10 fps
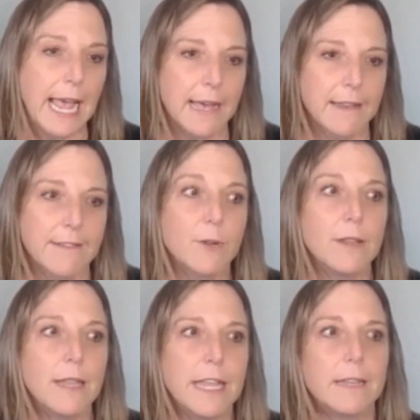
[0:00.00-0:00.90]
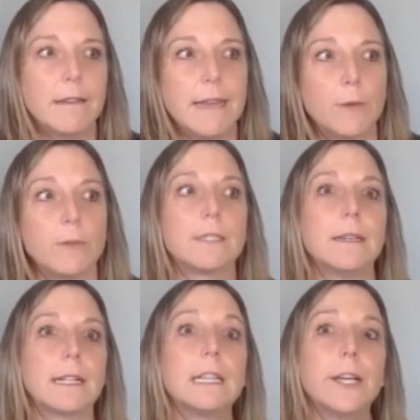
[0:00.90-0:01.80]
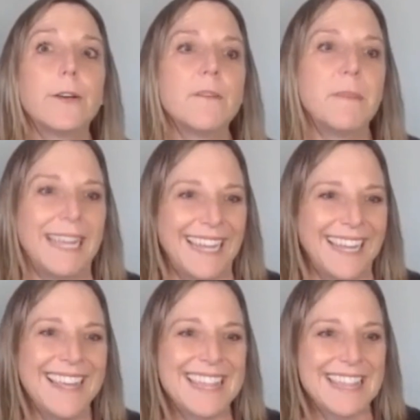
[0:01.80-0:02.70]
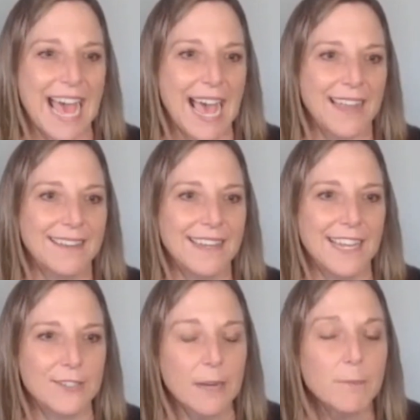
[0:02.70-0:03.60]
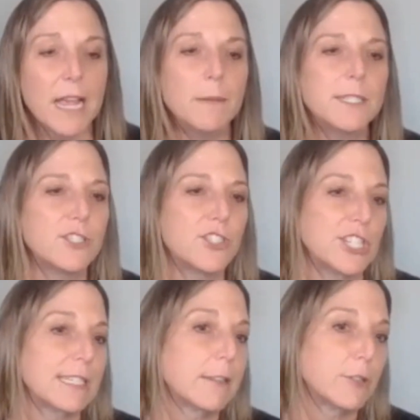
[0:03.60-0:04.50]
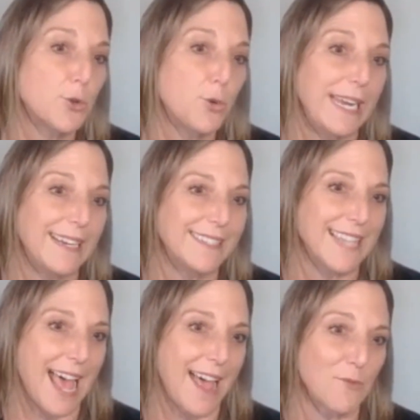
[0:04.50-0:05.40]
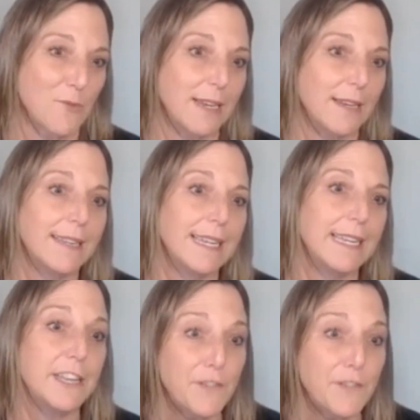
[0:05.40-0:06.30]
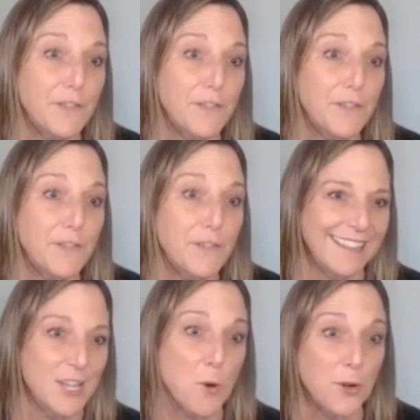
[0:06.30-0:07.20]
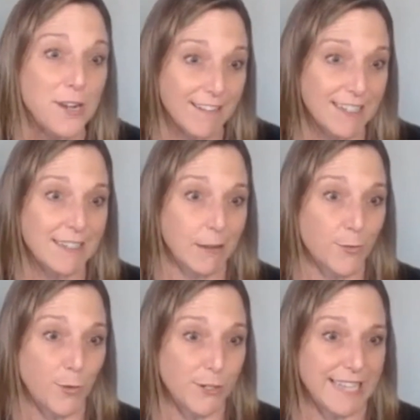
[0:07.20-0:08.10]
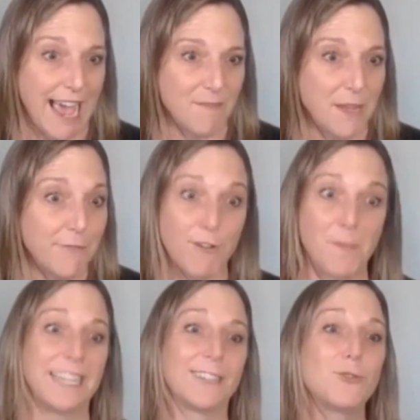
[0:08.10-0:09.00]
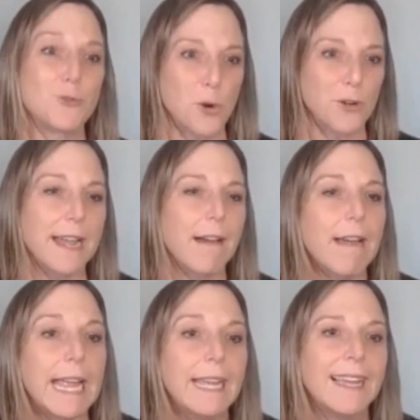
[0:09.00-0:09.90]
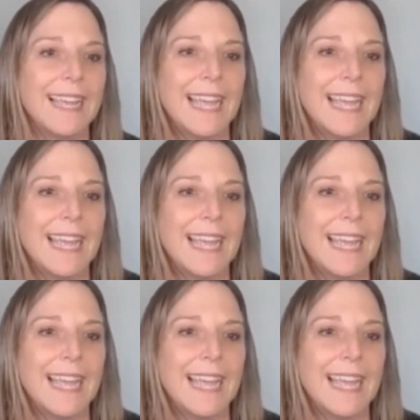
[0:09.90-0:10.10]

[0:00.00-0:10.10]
And it it was clear to me that you know sometimes it's just little tweaks that really differentiate the ordinary Salesforce admin from the extraordinary